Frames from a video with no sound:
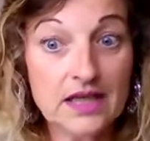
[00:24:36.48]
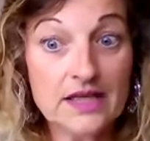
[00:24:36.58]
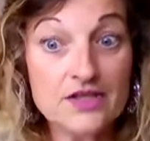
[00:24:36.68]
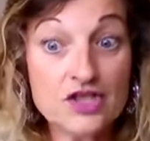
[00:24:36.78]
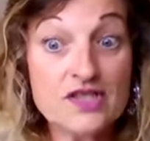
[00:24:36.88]

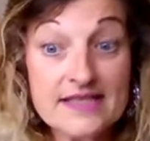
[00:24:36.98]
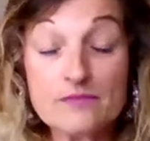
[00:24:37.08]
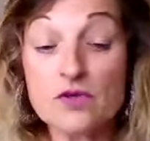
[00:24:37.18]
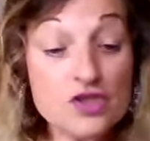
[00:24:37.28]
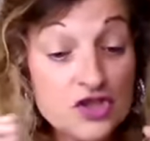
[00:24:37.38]
And just,
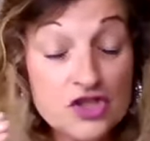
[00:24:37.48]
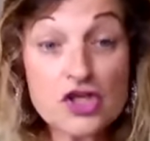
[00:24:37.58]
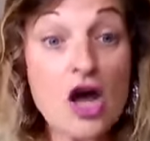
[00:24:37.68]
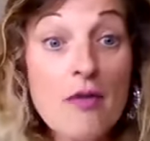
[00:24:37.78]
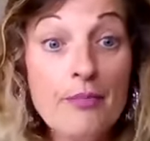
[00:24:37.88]
just
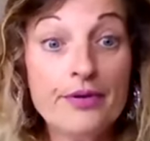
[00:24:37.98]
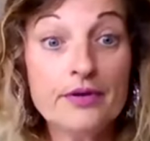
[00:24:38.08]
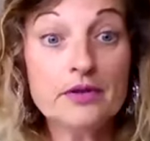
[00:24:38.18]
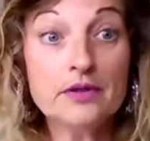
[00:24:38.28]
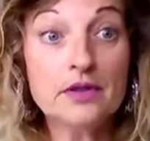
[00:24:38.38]
stop.
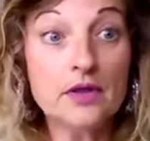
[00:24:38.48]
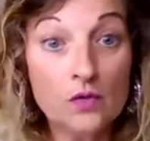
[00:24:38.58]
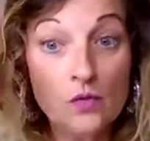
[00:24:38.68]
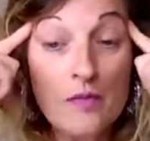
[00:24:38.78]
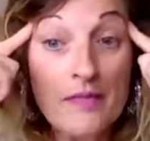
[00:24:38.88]

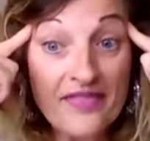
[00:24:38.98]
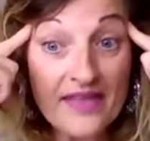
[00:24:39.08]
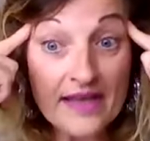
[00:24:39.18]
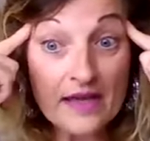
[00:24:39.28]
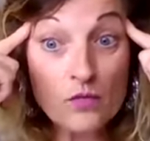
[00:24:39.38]
What am I
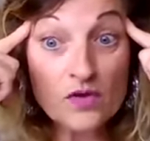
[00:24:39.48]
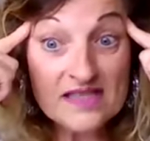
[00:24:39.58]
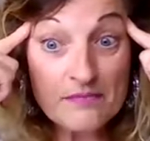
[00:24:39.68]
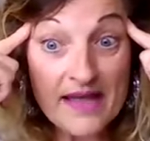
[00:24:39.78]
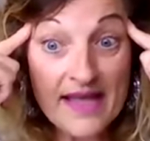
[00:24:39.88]
thinking?
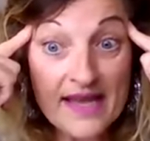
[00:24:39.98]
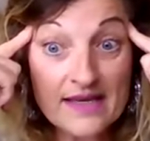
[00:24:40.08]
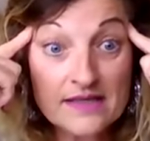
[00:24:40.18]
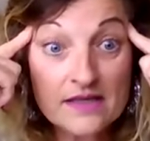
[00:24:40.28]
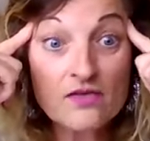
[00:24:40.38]
What's in my
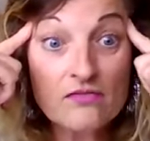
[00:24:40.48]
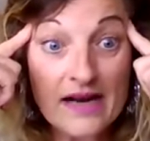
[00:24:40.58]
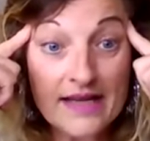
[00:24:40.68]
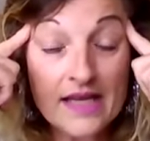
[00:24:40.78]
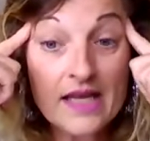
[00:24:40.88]
head?
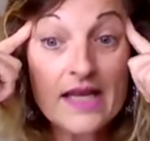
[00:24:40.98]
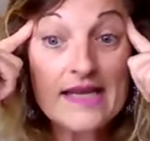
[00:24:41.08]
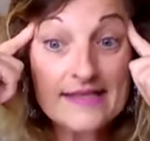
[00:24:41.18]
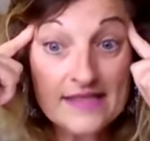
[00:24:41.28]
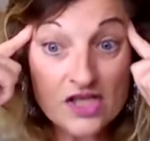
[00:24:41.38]
Right?
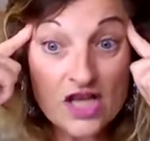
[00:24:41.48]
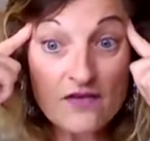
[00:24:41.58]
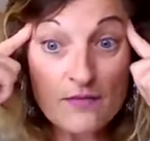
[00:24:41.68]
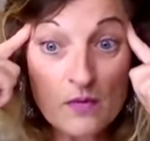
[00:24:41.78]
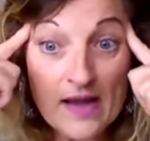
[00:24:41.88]
Is it
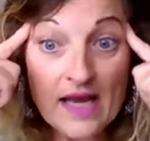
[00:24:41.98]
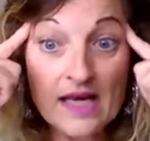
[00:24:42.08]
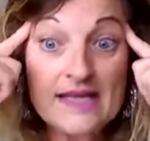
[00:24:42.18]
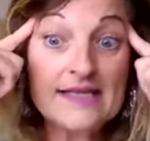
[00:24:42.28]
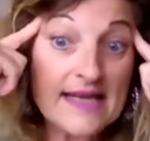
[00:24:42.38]
serving me well?
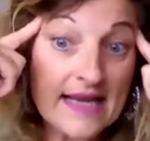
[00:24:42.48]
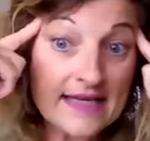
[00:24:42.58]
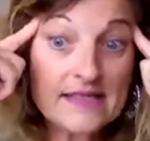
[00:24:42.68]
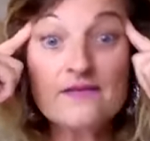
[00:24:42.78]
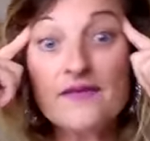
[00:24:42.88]
Is it
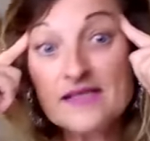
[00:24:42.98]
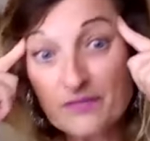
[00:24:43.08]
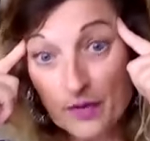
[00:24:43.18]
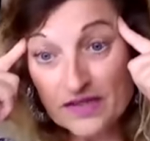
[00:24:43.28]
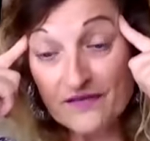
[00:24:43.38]
negative? Is it
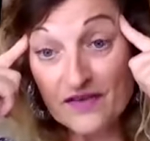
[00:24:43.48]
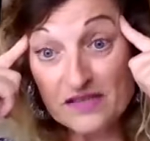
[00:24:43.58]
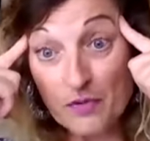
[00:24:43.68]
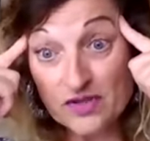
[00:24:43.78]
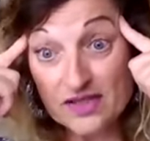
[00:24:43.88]
if it's
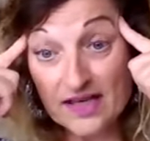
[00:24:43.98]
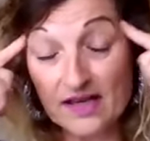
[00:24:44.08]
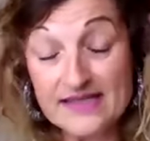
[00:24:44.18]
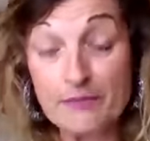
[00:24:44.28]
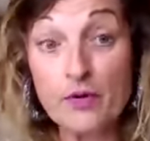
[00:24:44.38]
positive?
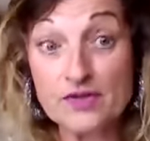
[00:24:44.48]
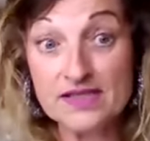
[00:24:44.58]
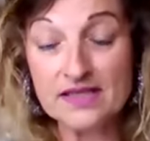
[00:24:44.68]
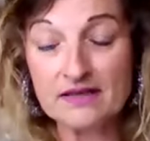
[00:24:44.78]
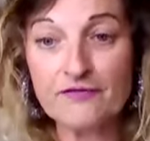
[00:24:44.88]
Is it
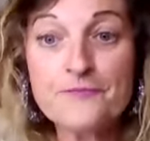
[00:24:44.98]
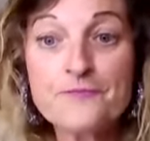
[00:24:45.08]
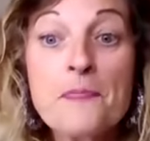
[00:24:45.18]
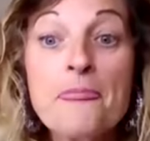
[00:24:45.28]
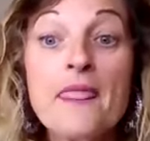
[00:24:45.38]
positive?
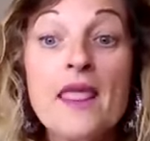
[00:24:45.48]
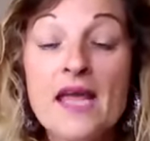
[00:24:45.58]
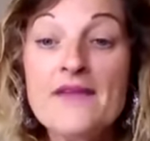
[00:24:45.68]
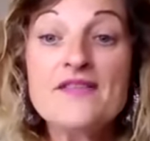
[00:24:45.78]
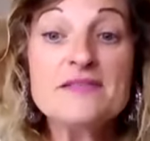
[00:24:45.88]

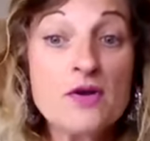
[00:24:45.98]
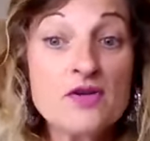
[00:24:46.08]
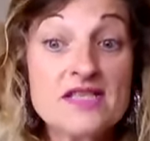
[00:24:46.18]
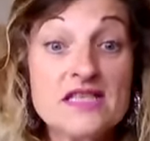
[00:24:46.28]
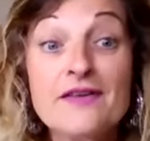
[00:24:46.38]
If it's
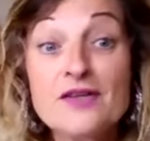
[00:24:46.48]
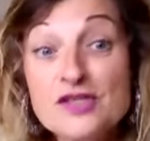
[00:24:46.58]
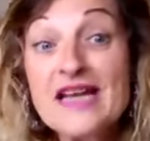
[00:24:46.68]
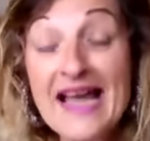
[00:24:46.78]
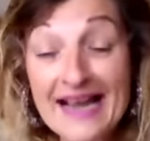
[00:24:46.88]
positive, I
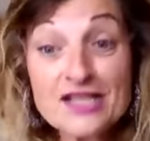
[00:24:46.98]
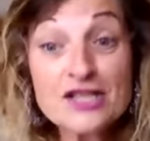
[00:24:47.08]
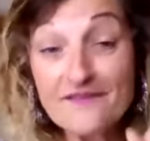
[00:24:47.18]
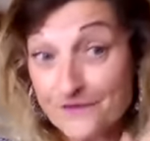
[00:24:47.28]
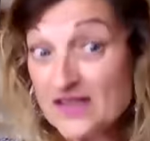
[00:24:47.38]
used to
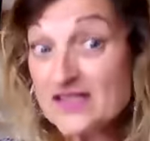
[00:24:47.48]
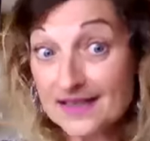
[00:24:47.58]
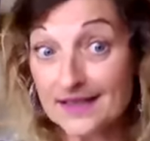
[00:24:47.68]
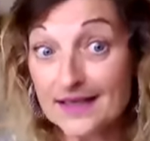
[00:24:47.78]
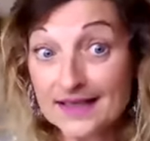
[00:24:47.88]
actually
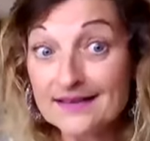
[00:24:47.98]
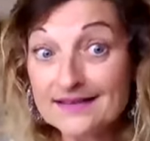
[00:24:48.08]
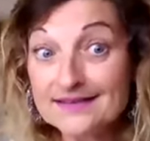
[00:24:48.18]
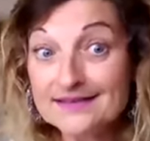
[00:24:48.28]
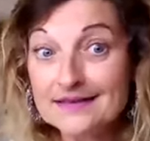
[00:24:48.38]
physically
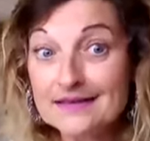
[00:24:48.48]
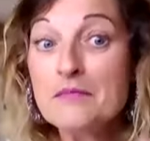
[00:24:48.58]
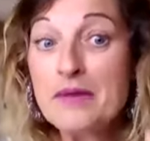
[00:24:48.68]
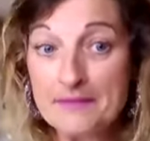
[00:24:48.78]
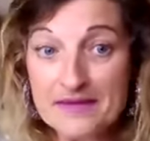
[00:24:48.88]

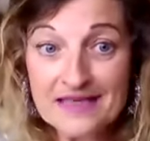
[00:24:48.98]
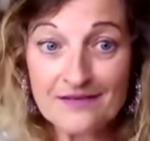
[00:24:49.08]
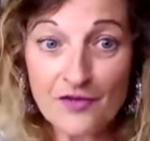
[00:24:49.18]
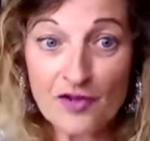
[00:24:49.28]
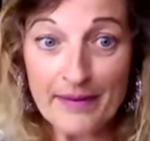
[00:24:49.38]
pat
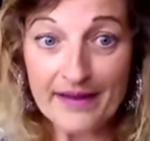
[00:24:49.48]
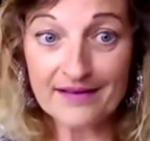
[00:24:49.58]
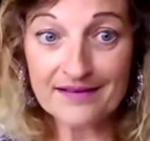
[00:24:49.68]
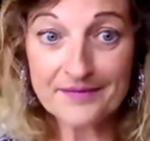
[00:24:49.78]
myself on the back